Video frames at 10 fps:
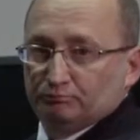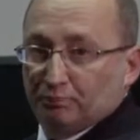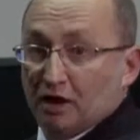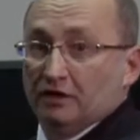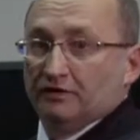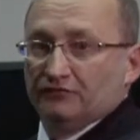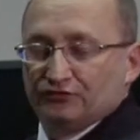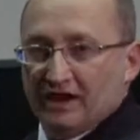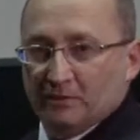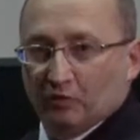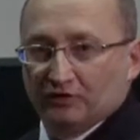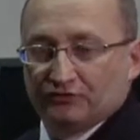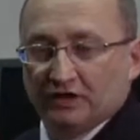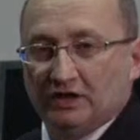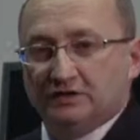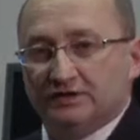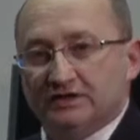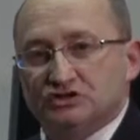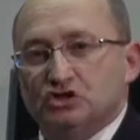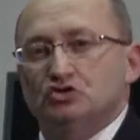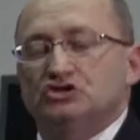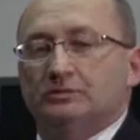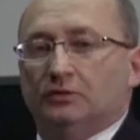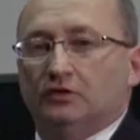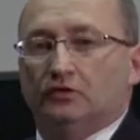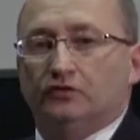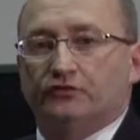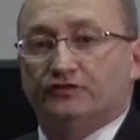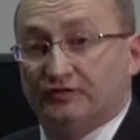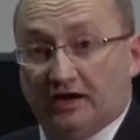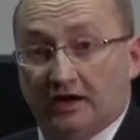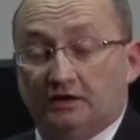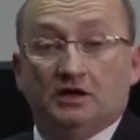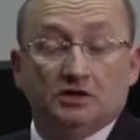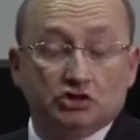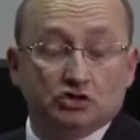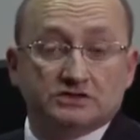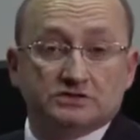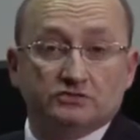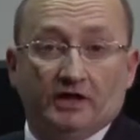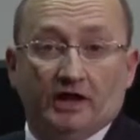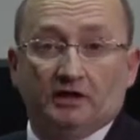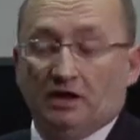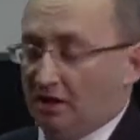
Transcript: bun of the sandwich needed 2 GPUs. Today, you can do that.